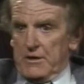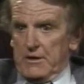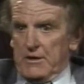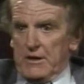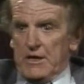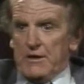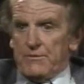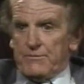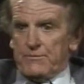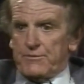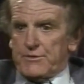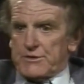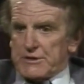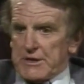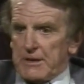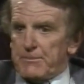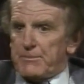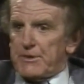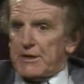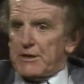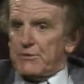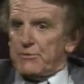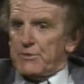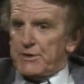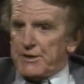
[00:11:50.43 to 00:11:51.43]
even for
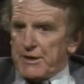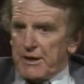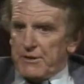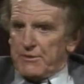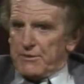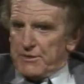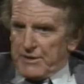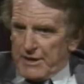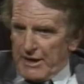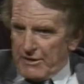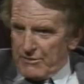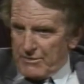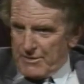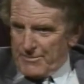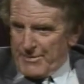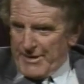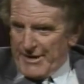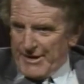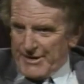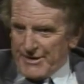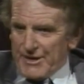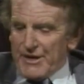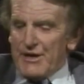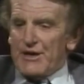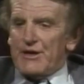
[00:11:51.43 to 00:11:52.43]
somebody we don't know
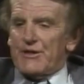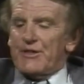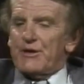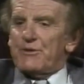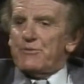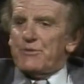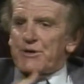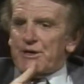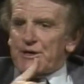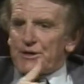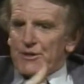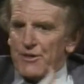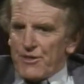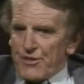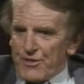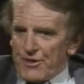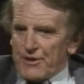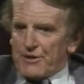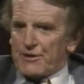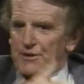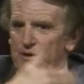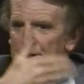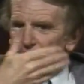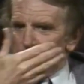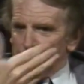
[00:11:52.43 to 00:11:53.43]
about, that we can
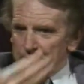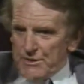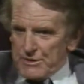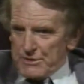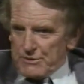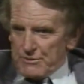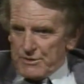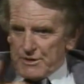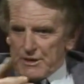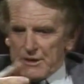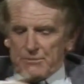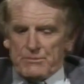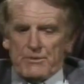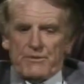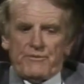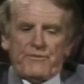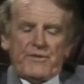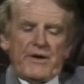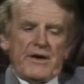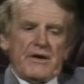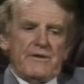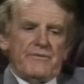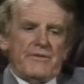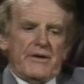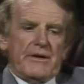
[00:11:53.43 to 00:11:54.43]
think we're doing them a
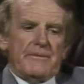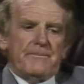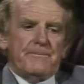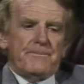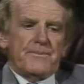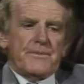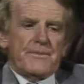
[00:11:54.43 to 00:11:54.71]
favor.